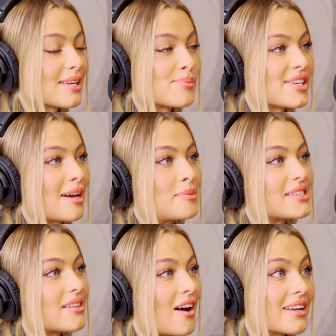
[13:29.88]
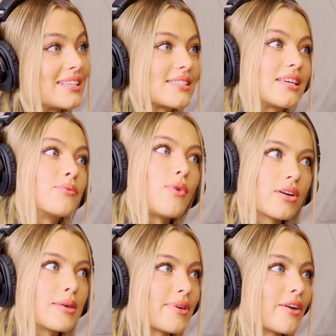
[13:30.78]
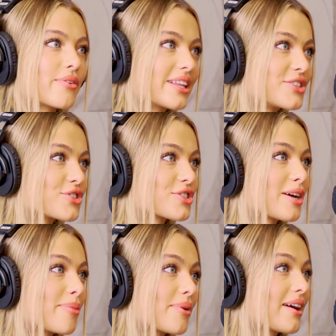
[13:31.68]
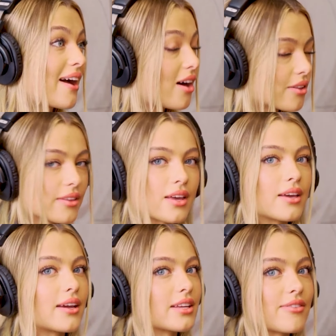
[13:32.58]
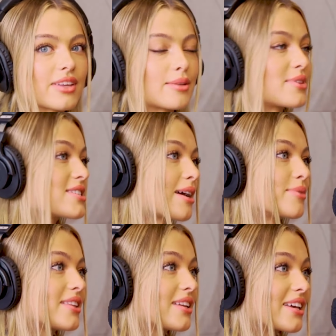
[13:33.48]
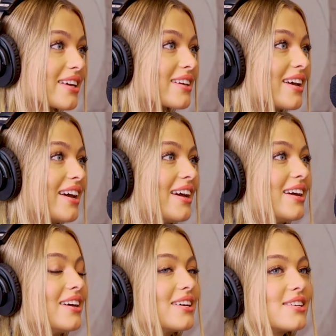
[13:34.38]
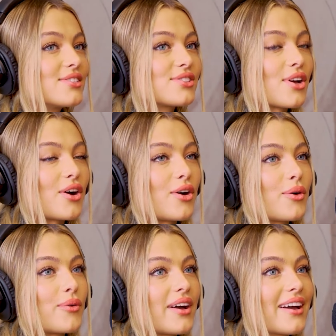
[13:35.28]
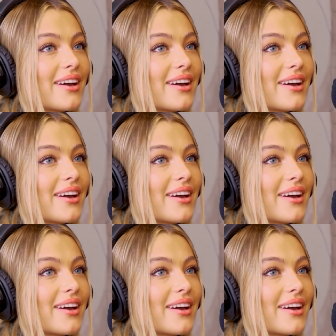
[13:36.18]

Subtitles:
same time is not easy while keeping a relationship healthy and giving them the time that they need. So,